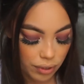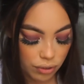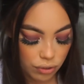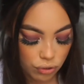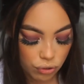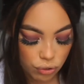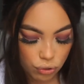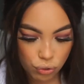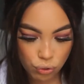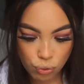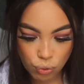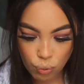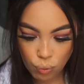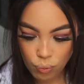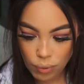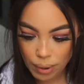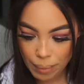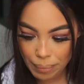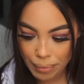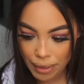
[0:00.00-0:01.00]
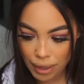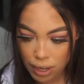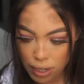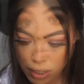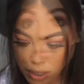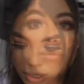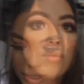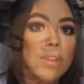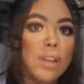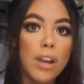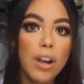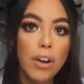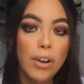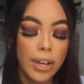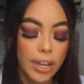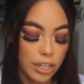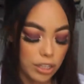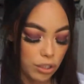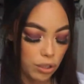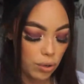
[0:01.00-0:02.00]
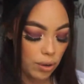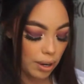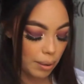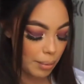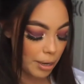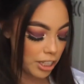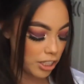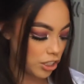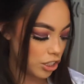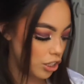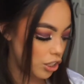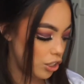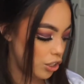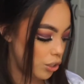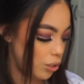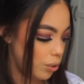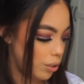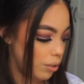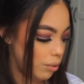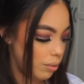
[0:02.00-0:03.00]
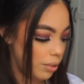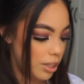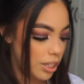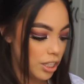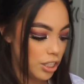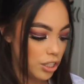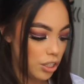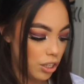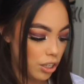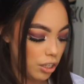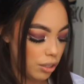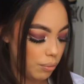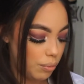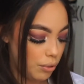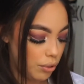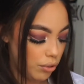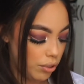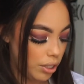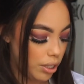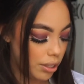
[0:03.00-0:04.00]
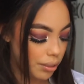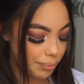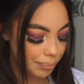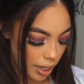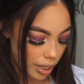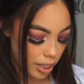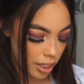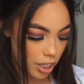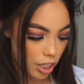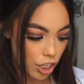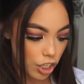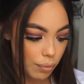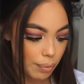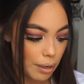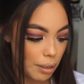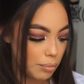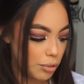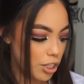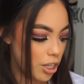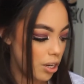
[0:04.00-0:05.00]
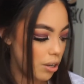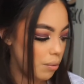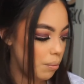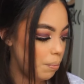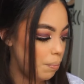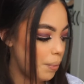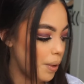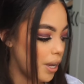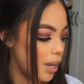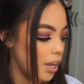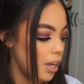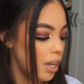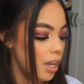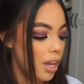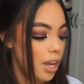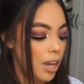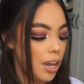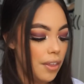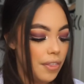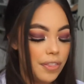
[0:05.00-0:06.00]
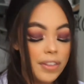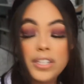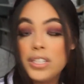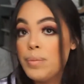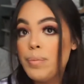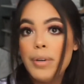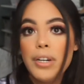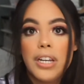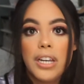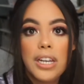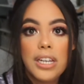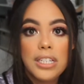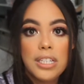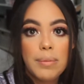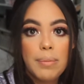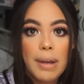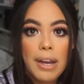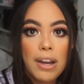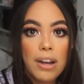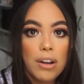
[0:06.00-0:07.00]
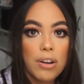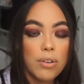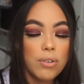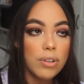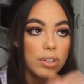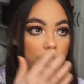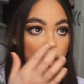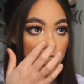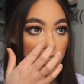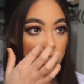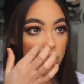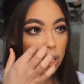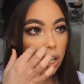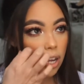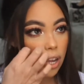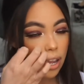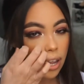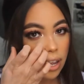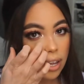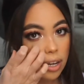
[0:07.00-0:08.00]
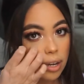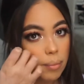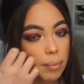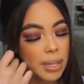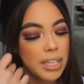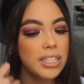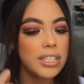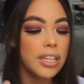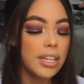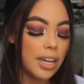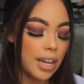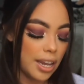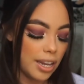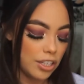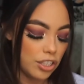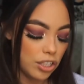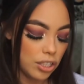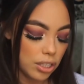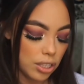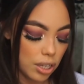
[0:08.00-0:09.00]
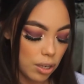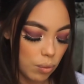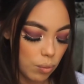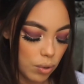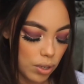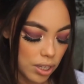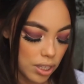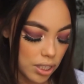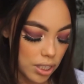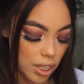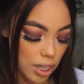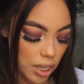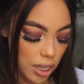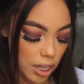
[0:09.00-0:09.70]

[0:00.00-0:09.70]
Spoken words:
scrap that. Okay, so I'm actually going to go in with this Huda Beauty in the color Bombshell. But this book is about Jessica and Mason, and Jessica was